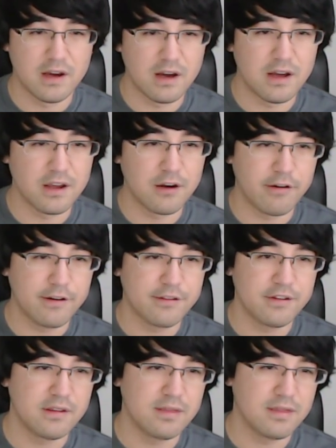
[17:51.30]

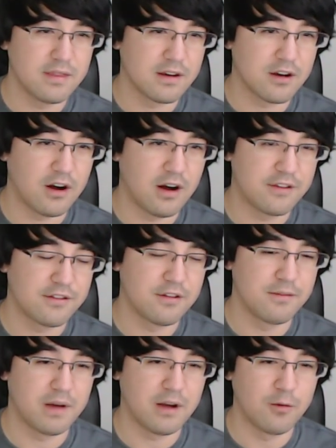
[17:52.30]
Increasing the cost
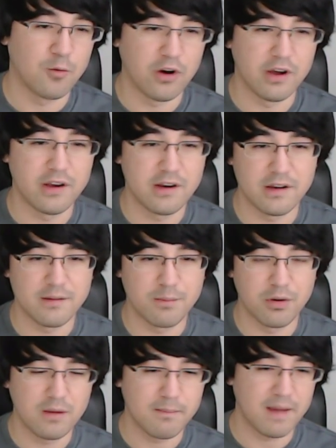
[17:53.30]
by 1 and
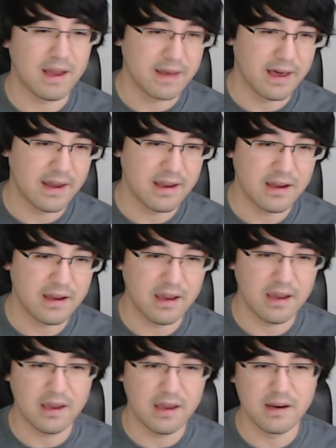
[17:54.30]
putting magnetic
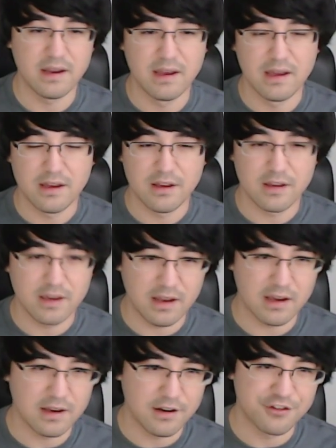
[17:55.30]
and
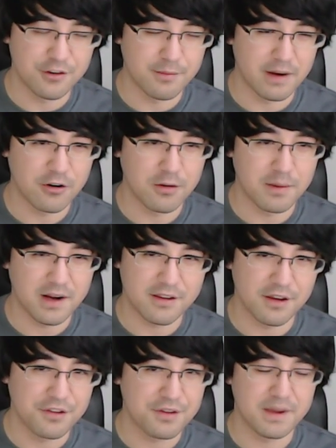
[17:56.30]
getting additional microbot
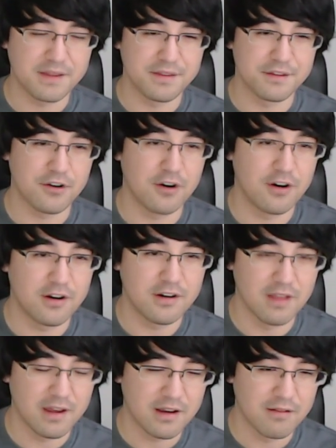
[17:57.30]
doesn't make this
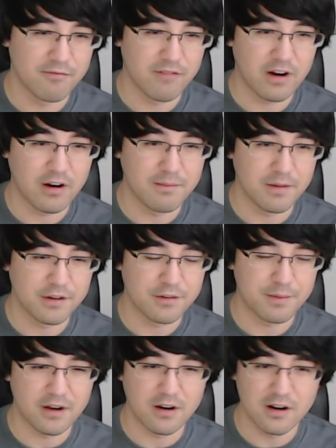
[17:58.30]
card like very much
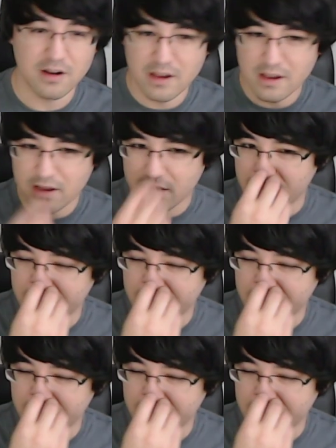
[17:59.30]
better. It